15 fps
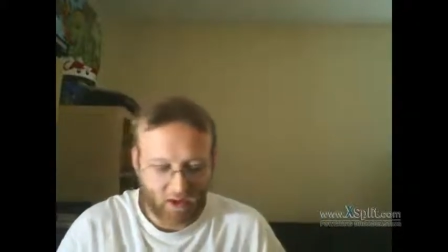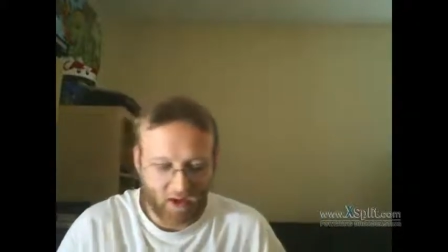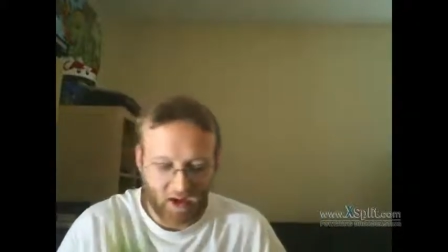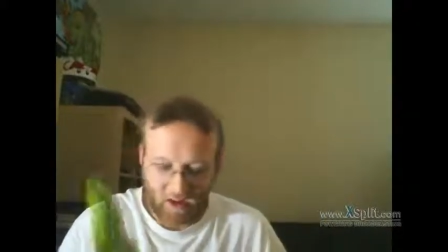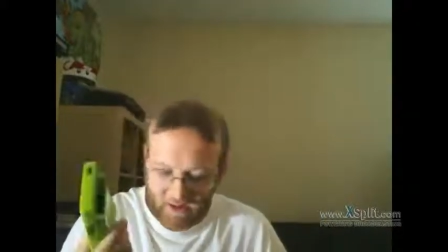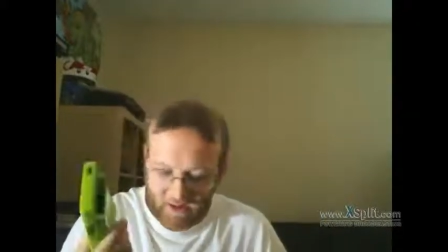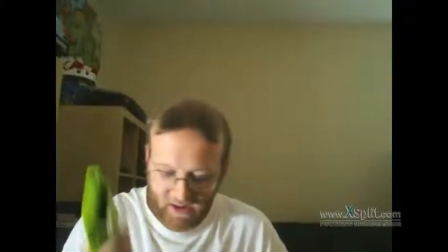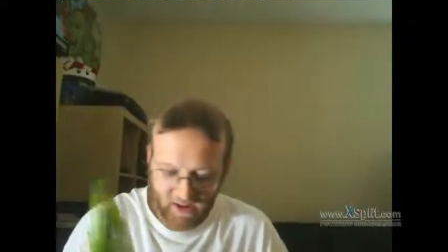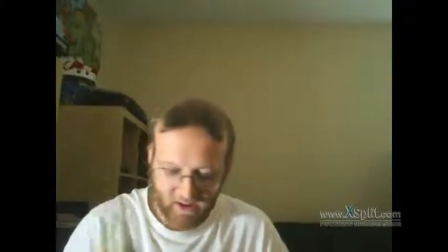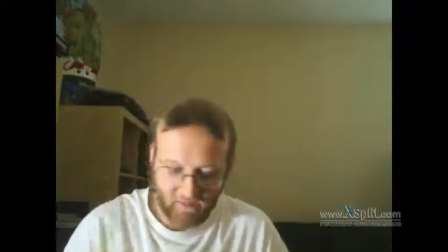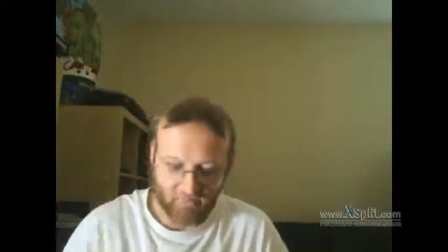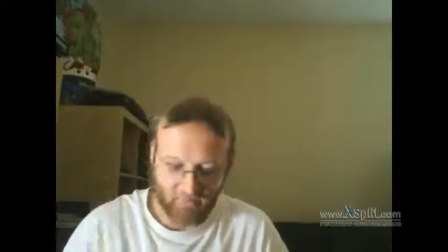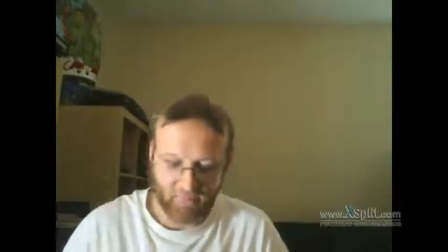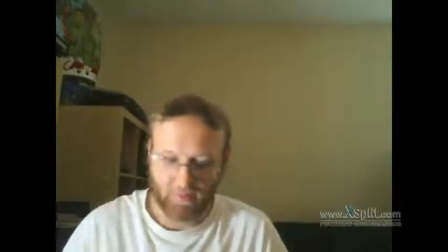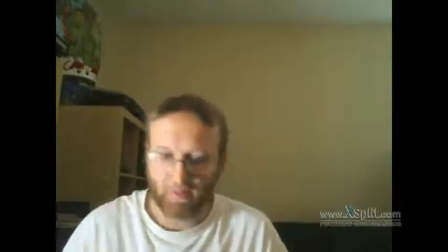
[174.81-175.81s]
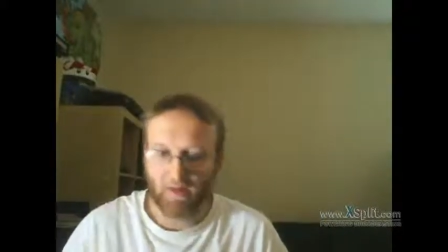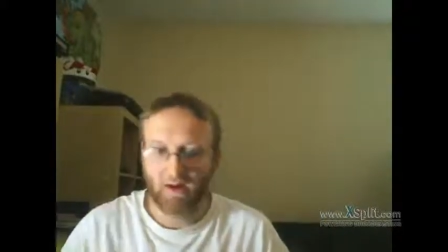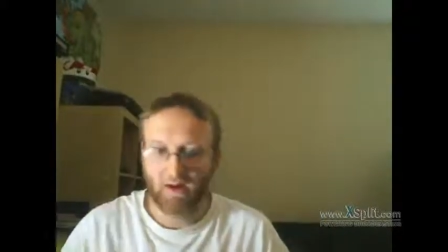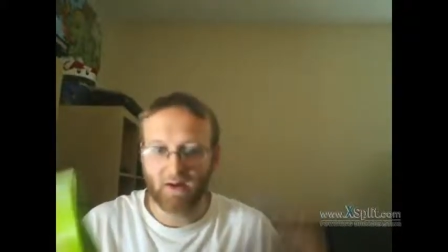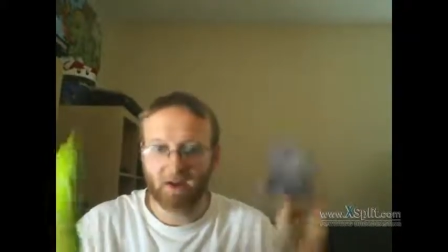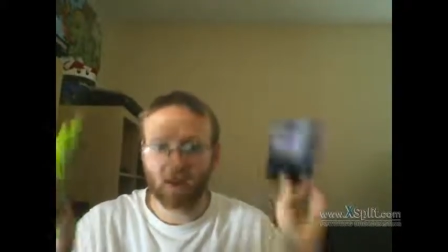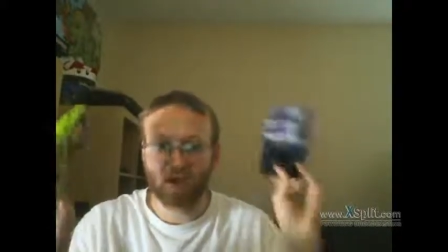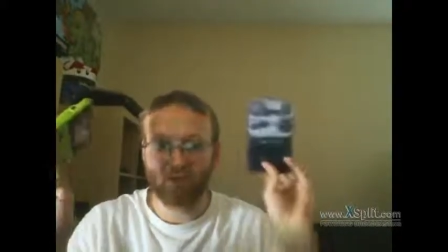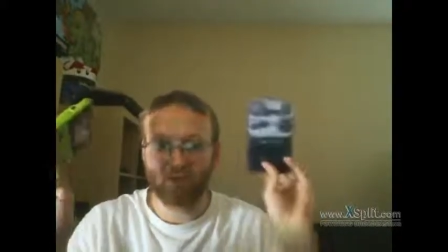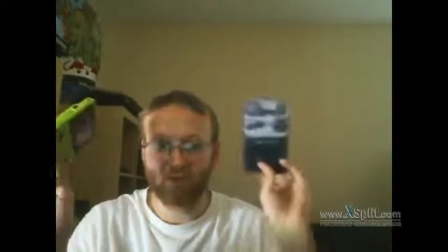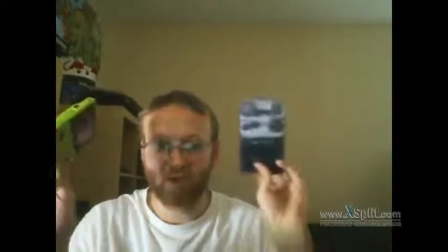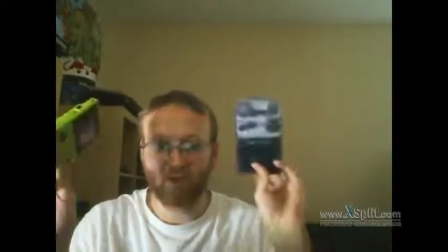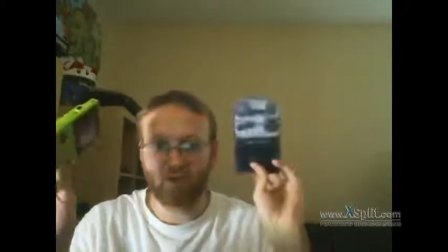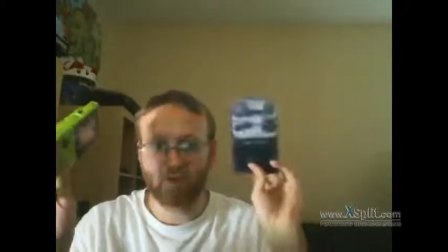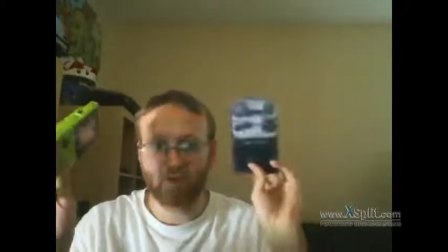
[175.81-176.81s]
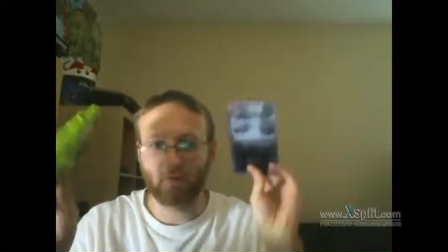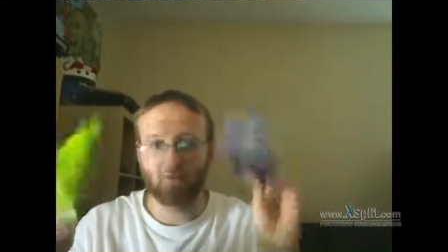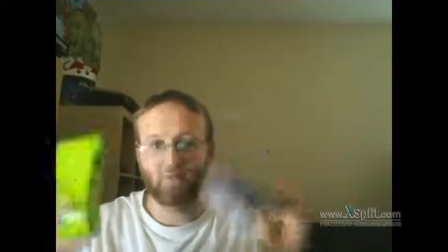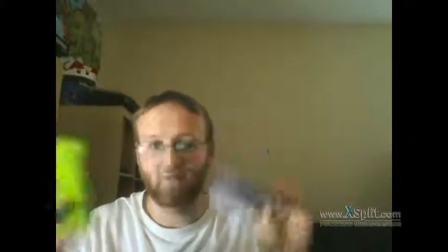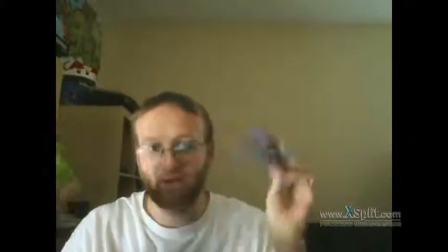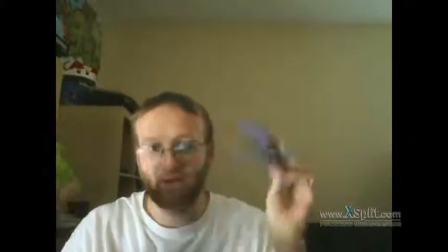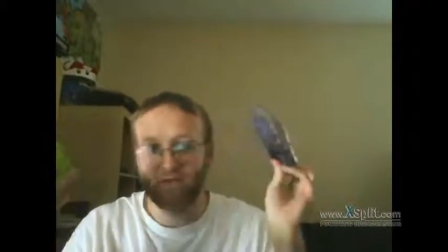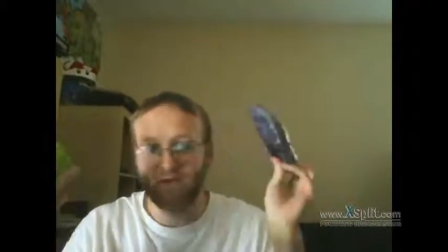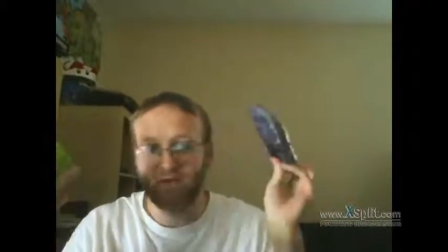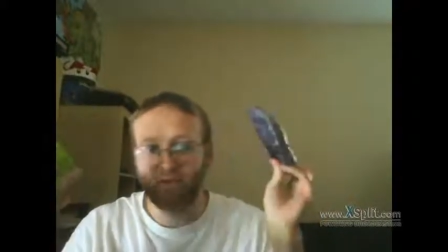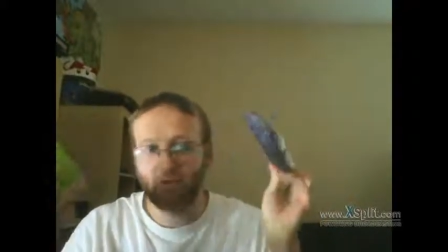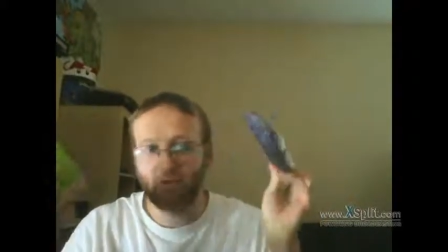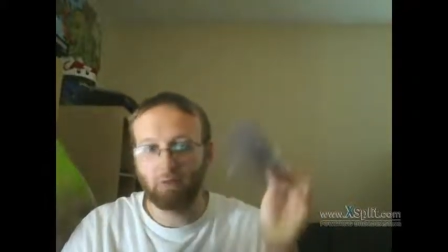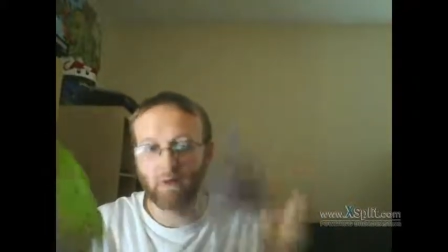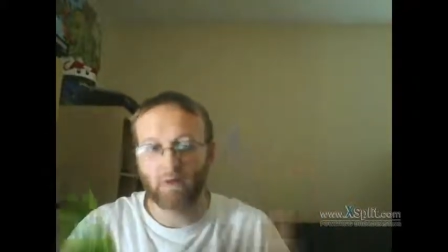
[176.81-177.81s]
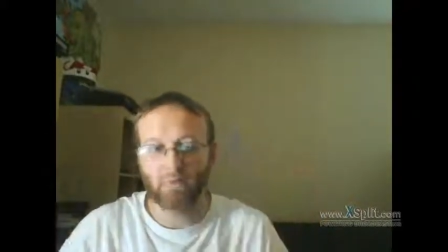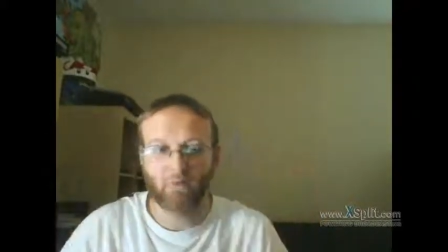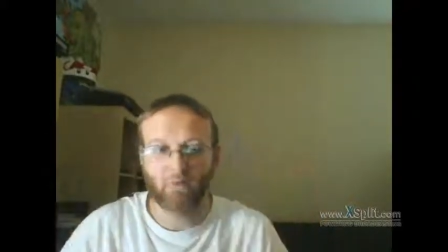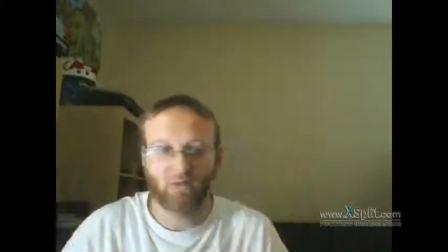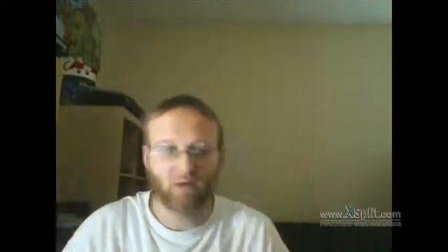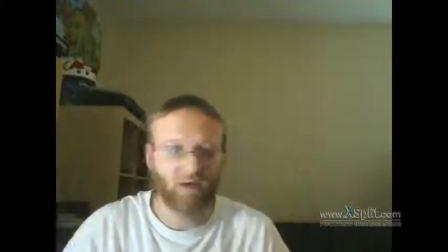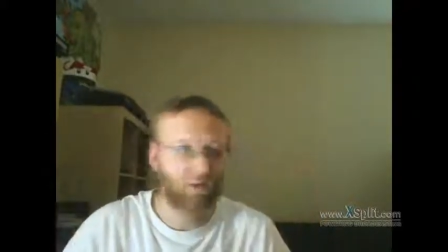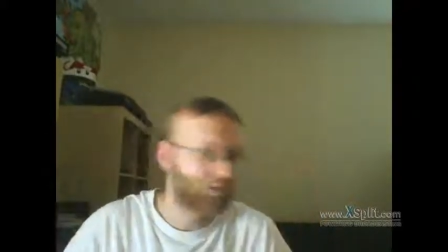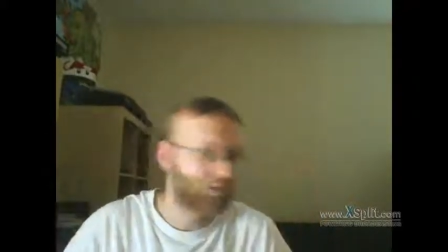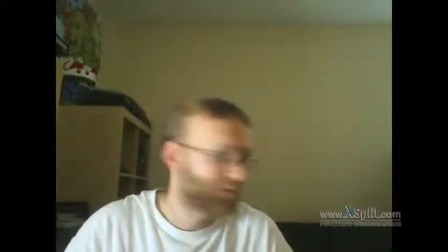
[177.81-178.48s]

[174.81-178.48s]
I already have these two, so these two are for sale.